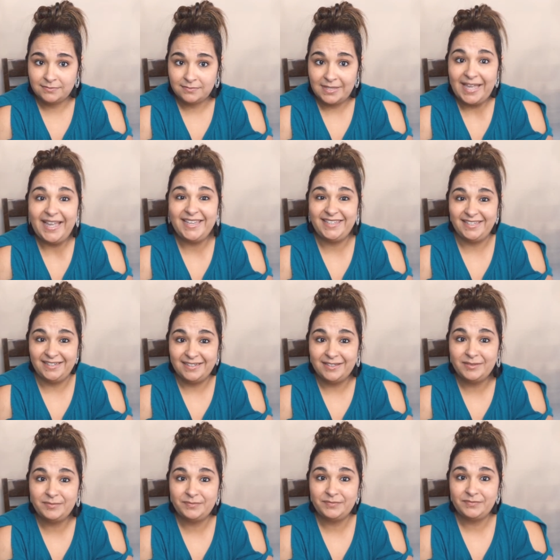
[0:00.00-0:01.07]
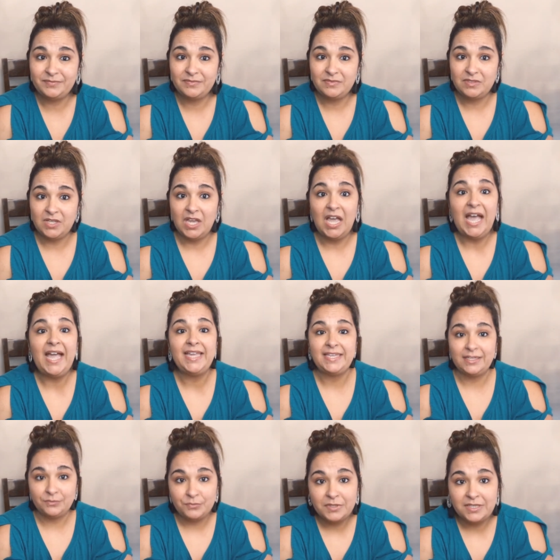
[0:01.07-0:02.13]
I get it. I
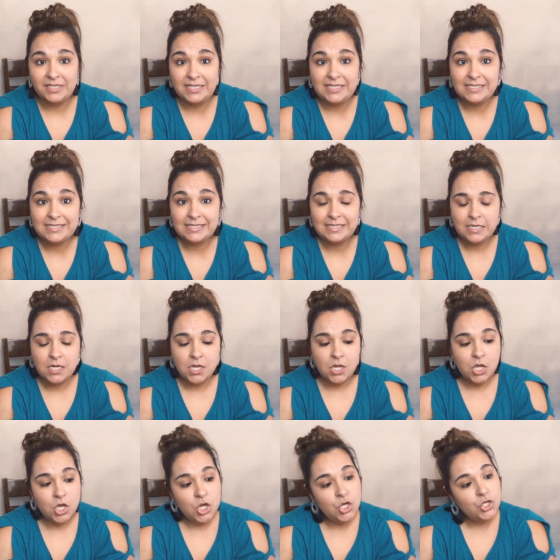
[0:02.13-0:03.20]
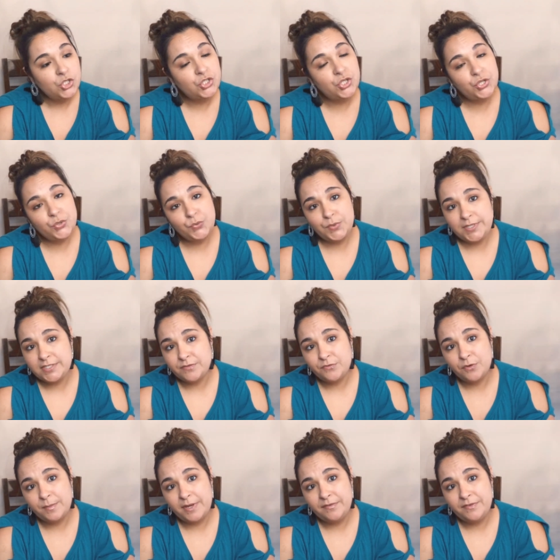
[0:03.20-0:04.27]
can relate. So the reason for
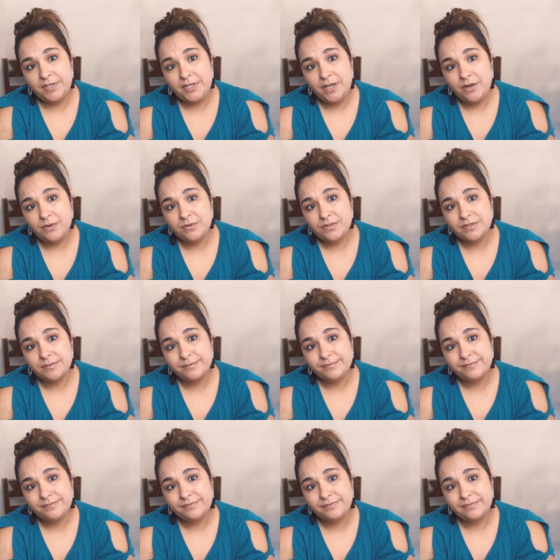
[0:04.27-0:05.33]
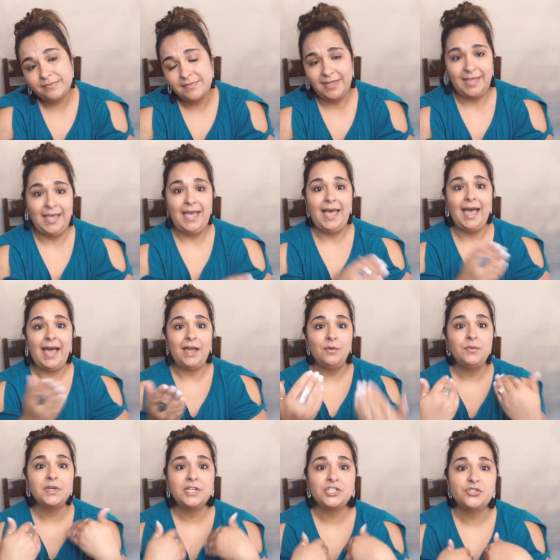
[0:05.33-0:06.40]
my videos, I
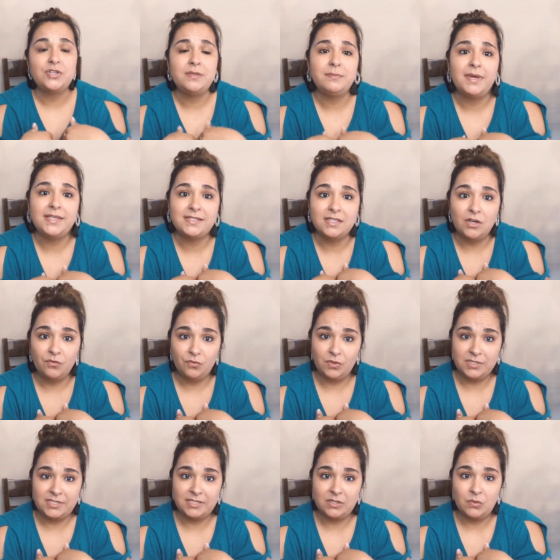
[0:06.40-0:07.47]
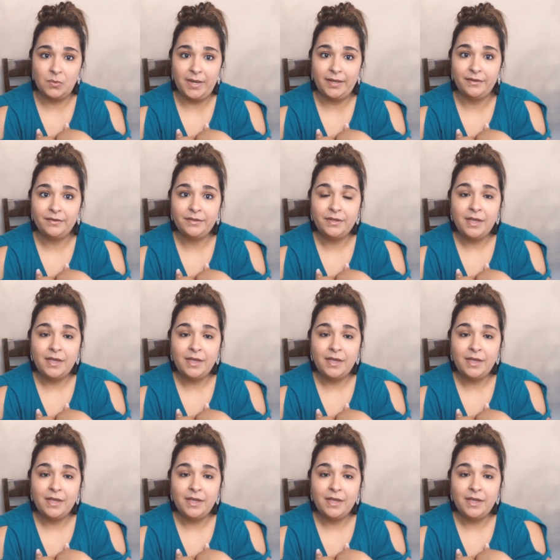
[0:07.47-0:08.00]
want to treat myself once in a while.